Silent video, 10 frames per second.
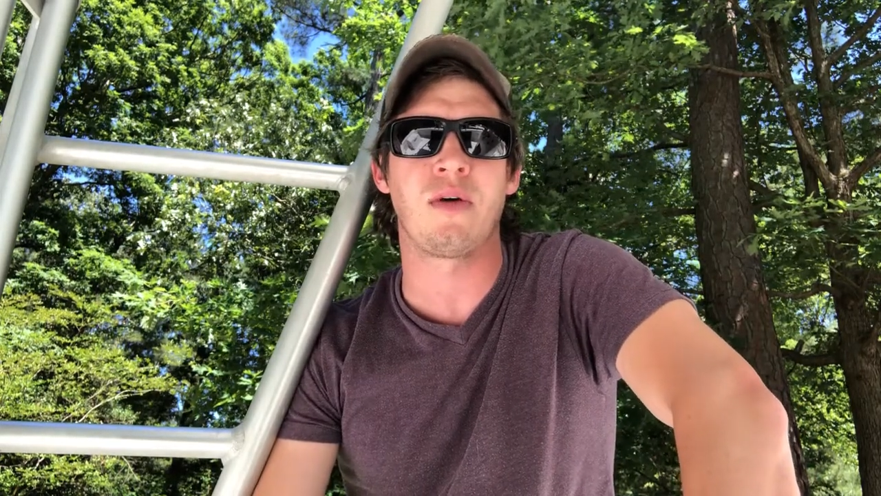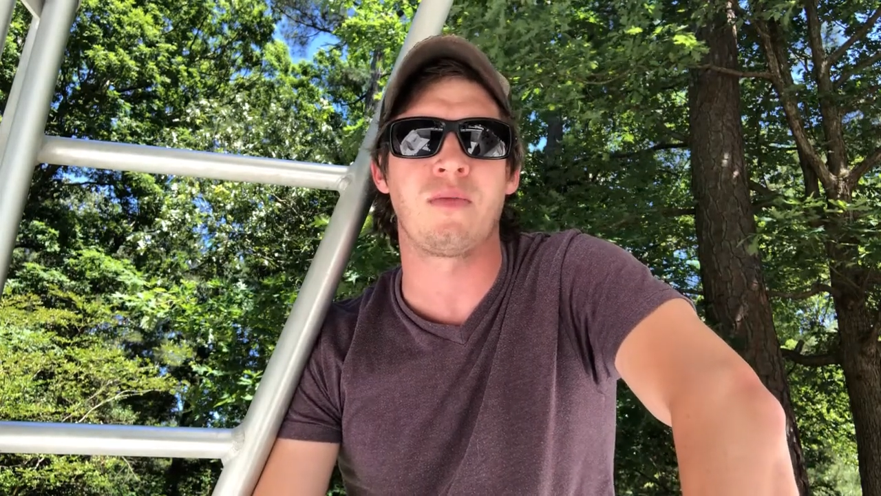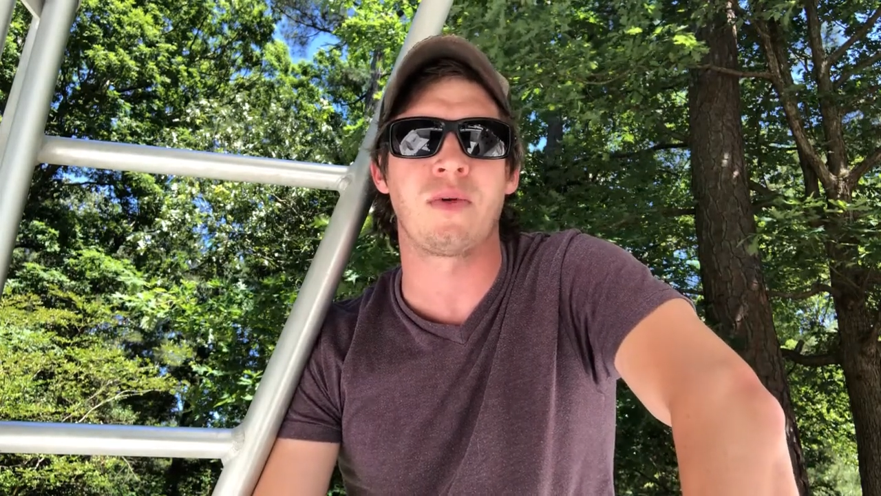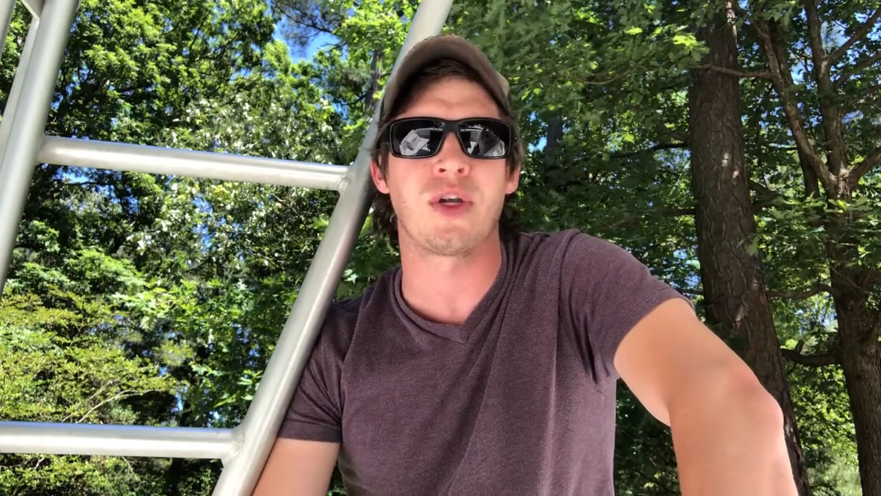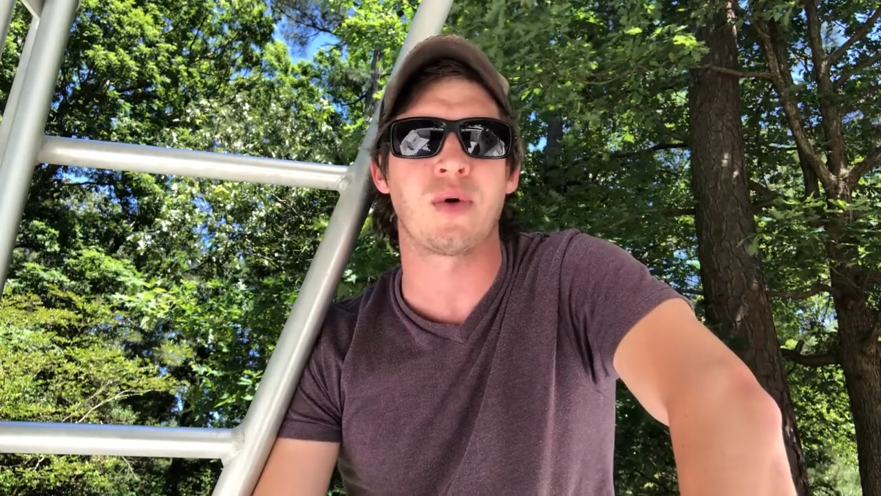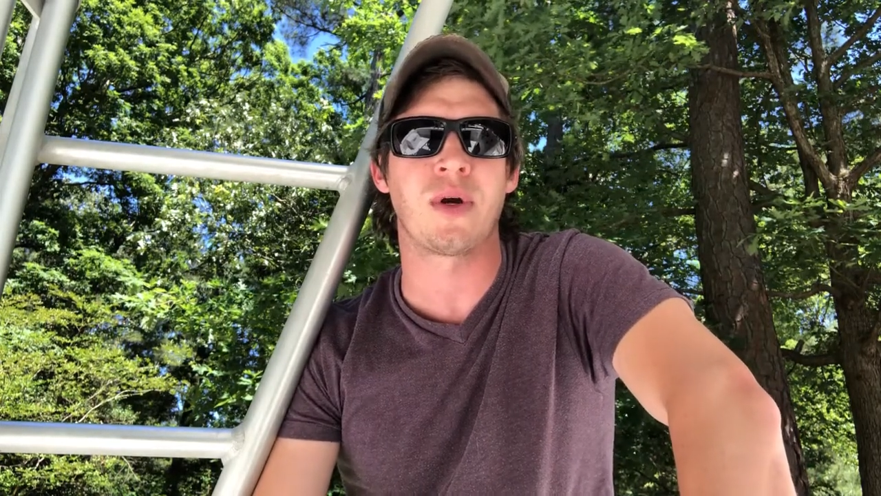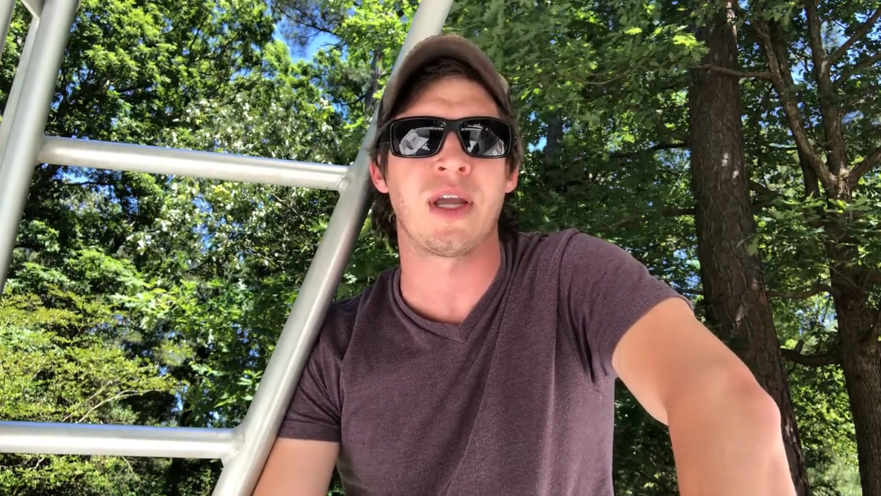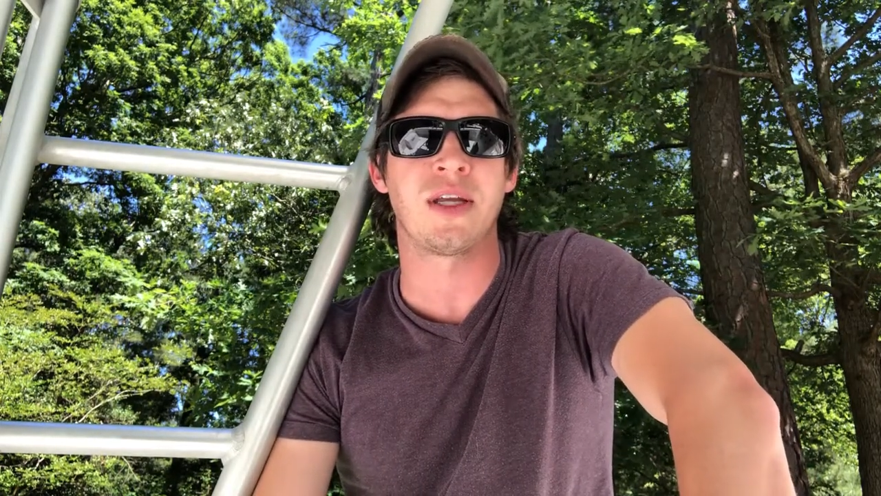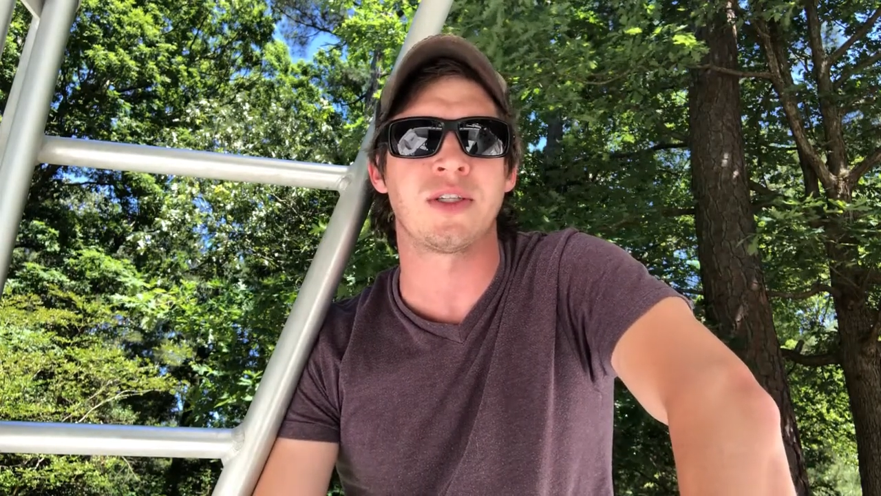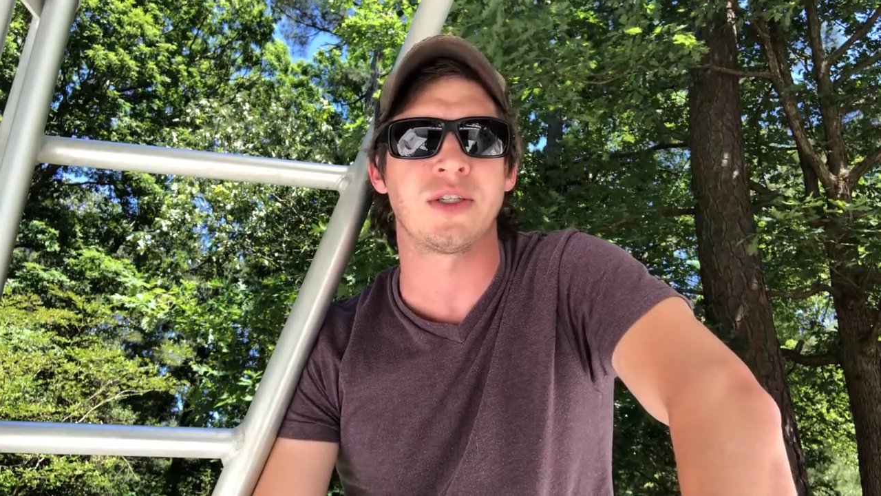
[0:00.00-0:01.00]
over your
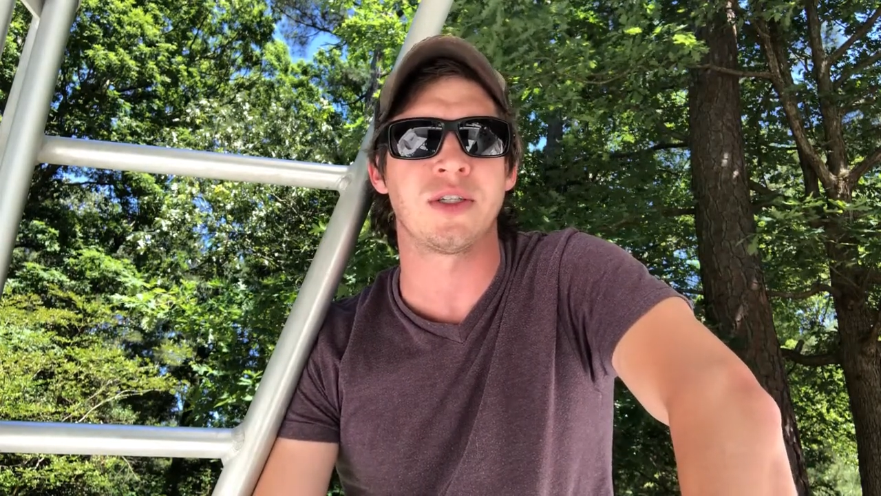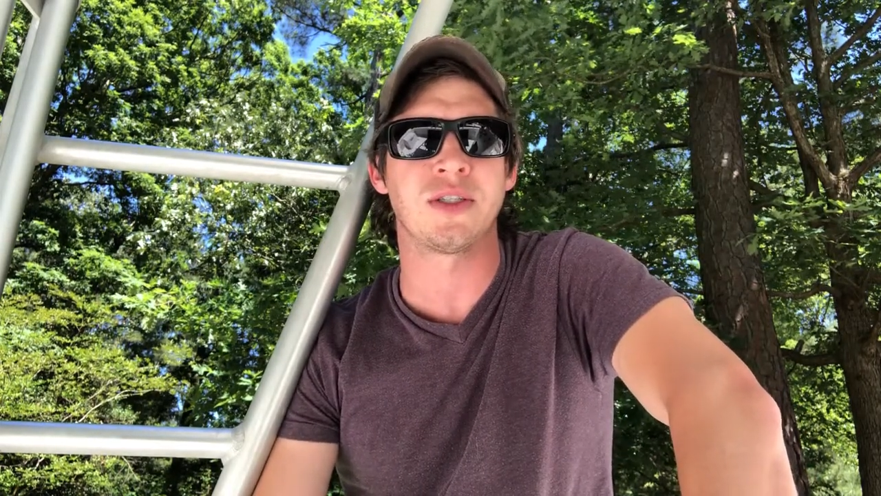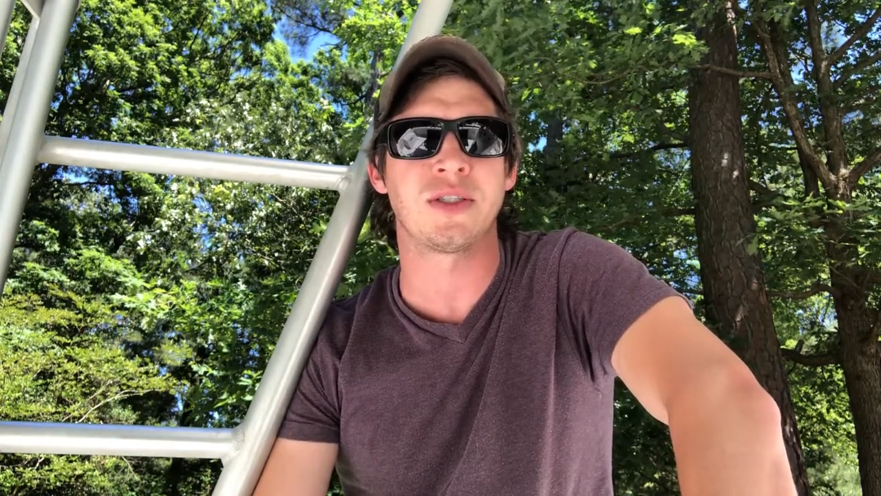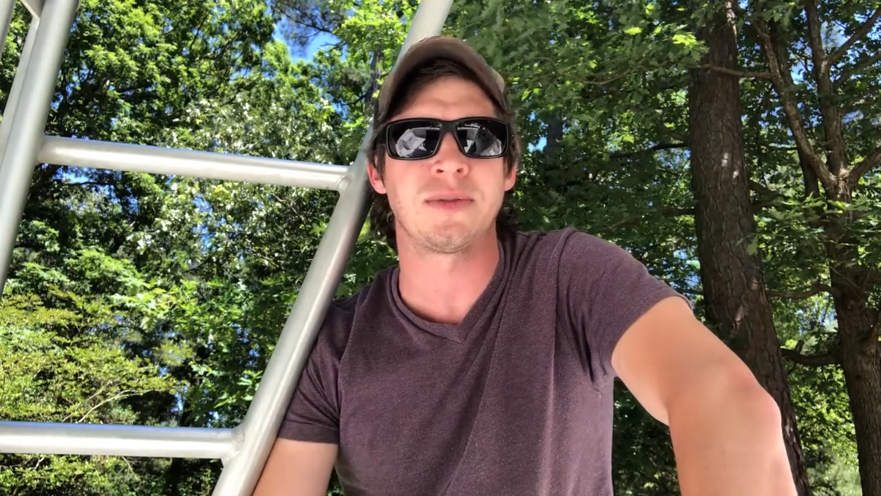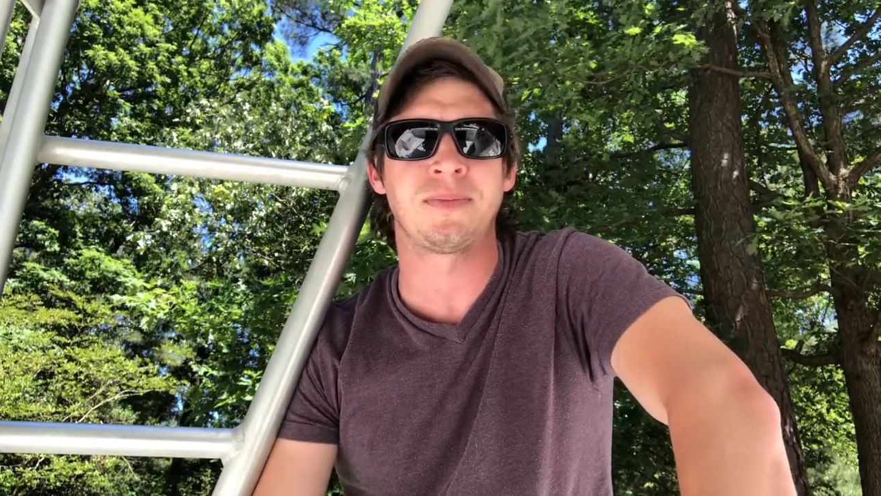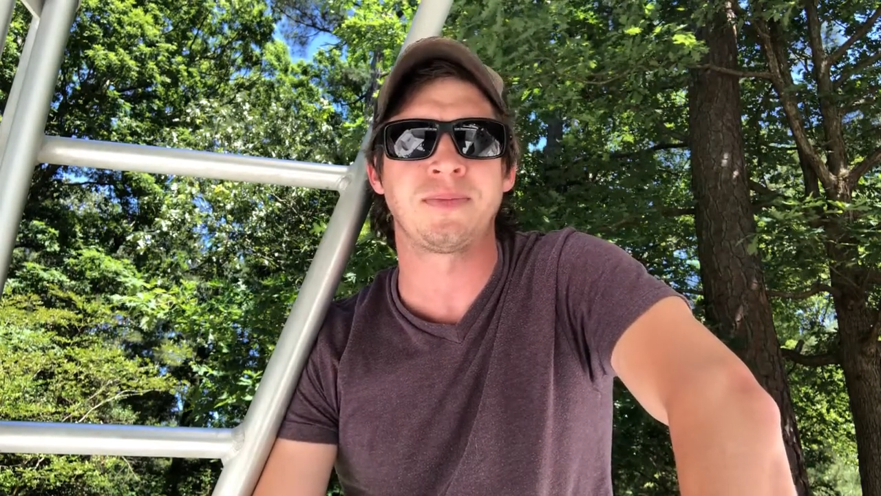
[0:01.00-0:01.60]
answers.